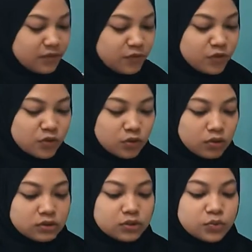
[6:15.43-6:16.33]

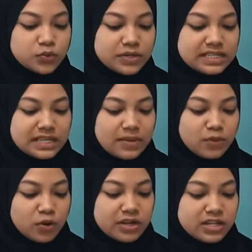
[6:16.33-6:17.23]
foothold towards
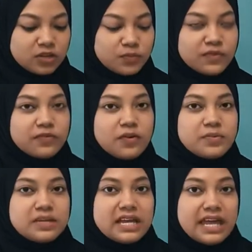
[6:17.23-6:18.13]
employee to
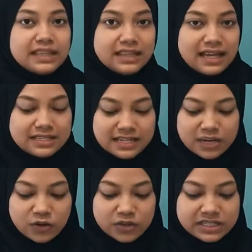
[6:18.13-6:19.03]
perform the task
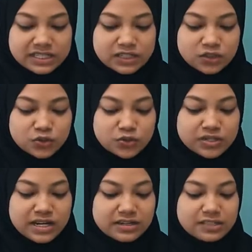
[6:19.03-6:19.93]
according to
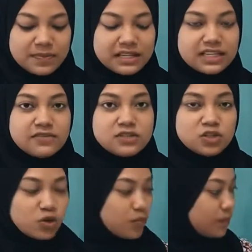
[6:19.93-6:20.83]
their respective
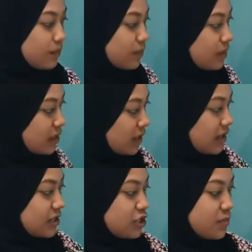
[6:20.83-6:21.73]
job
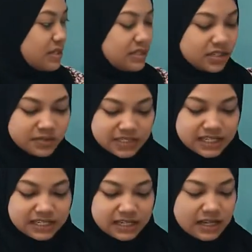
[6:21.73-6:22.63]

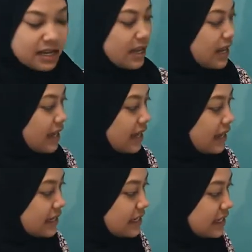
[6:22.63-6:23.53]
description.
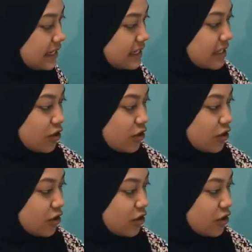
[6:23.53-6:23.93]
And it is a